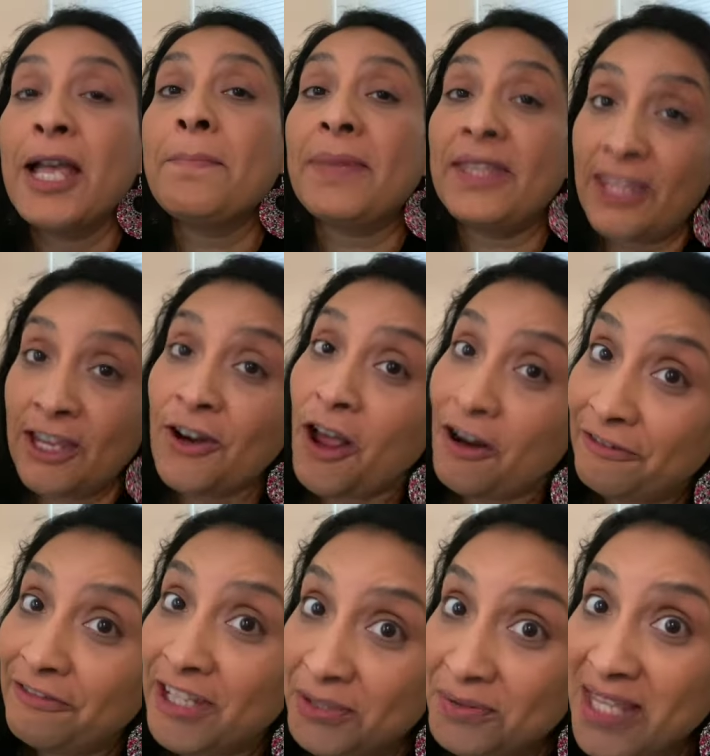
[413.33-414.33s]
But there are a
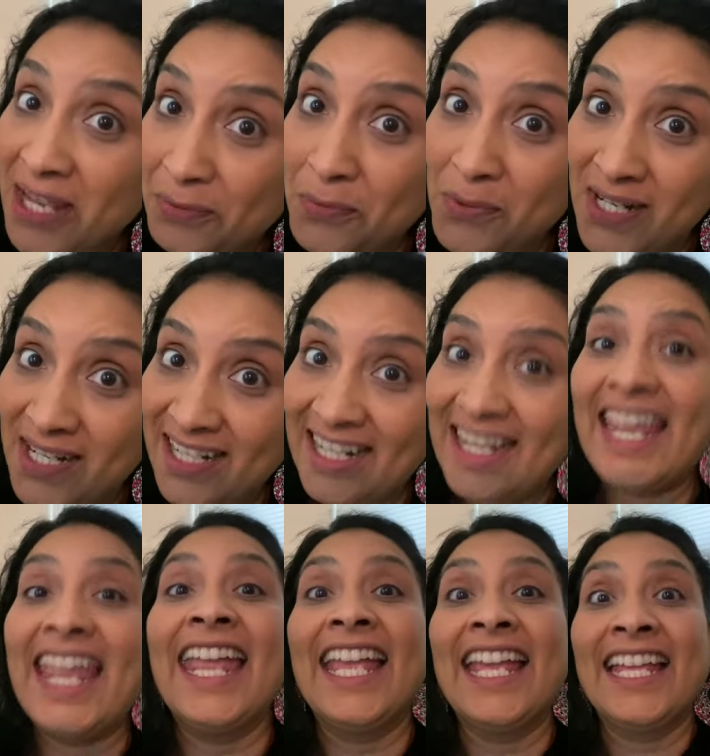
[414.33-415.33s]
few that work.
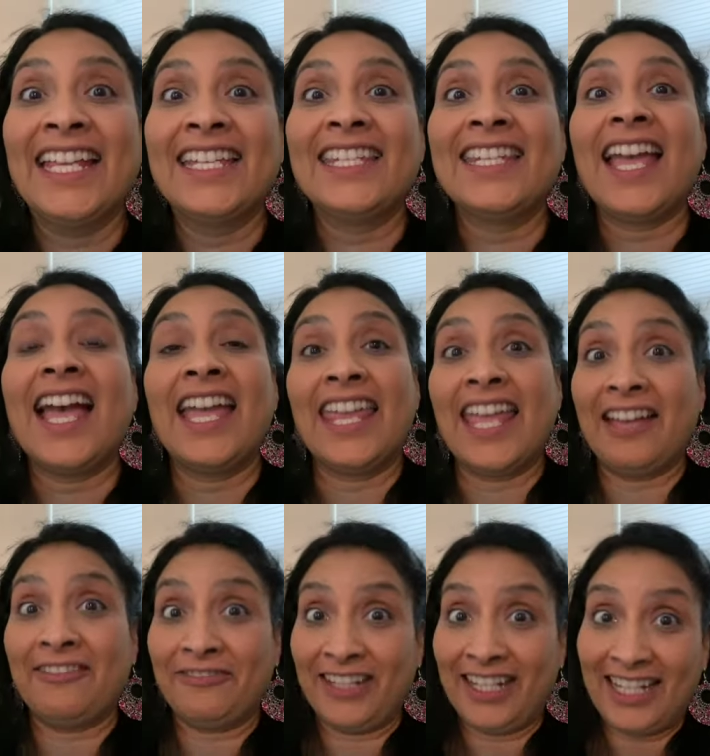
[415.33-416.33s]
And I
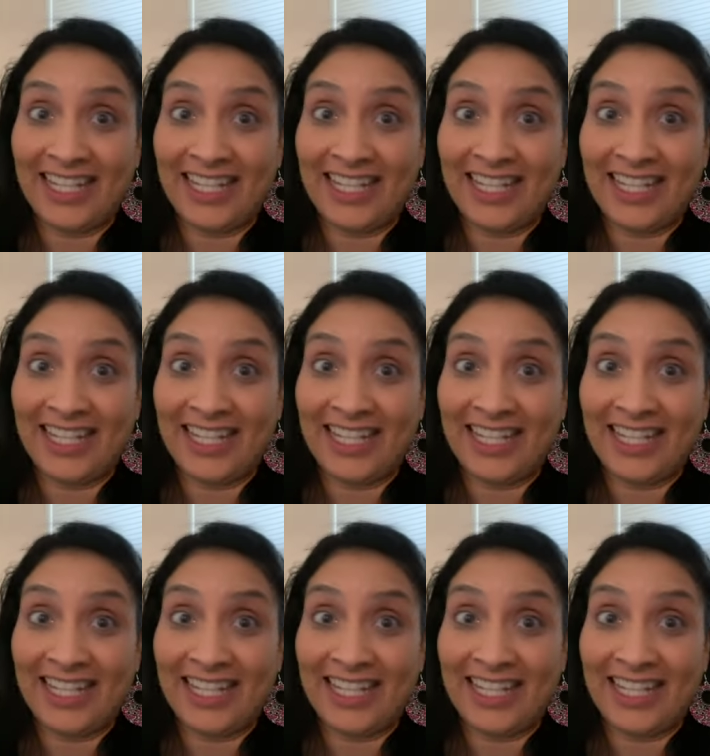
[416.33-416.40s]
have